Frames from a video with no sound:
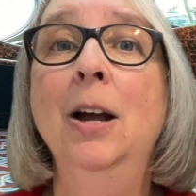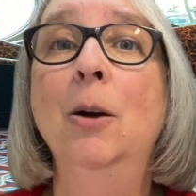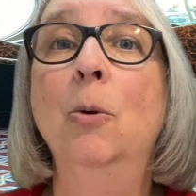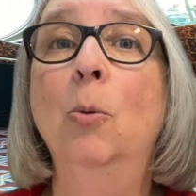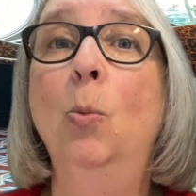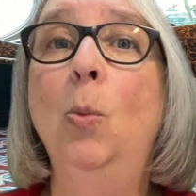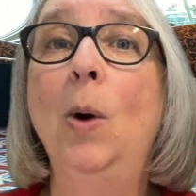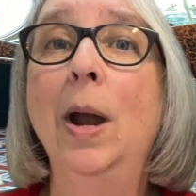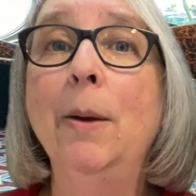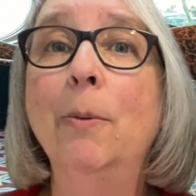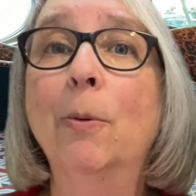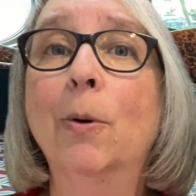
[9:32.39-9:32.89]

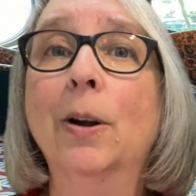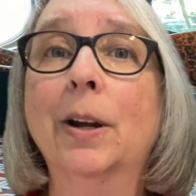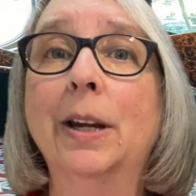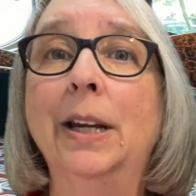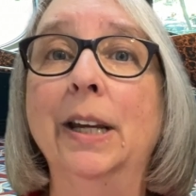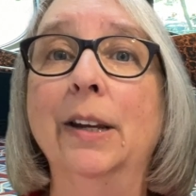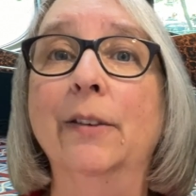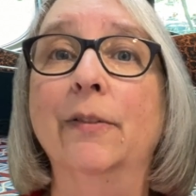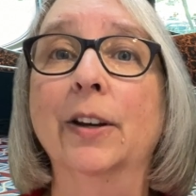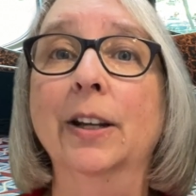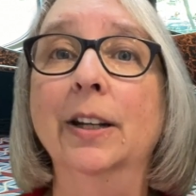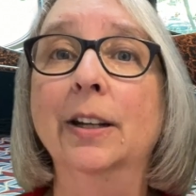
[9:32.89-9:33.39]
We were
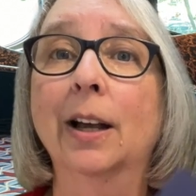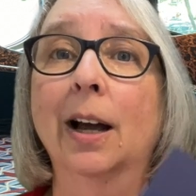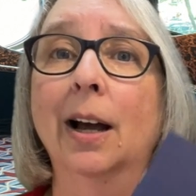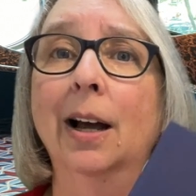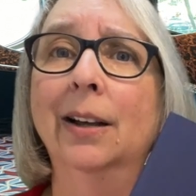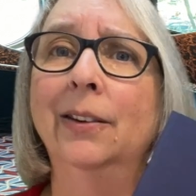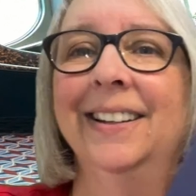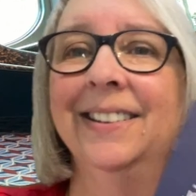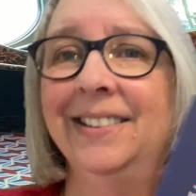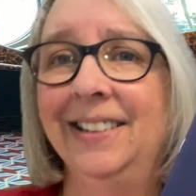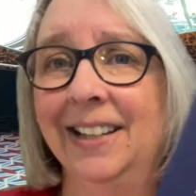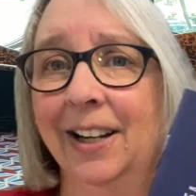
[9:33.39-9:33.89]
given a
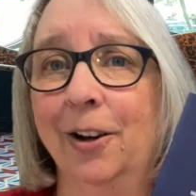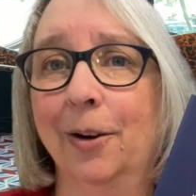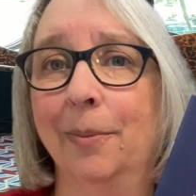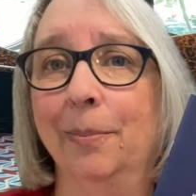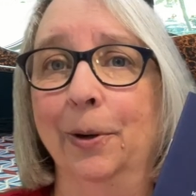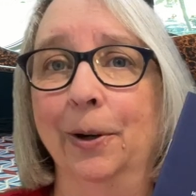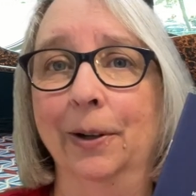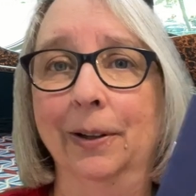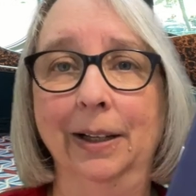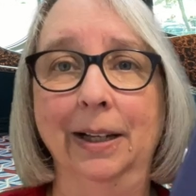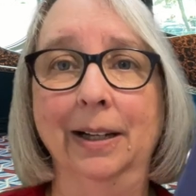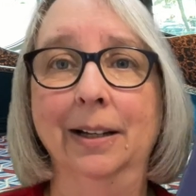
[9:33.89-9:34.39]
sticker
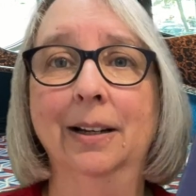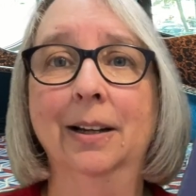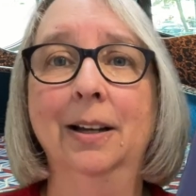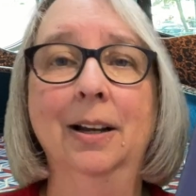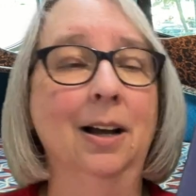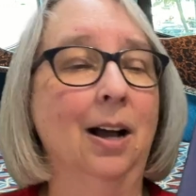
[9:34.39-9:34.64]
booklet.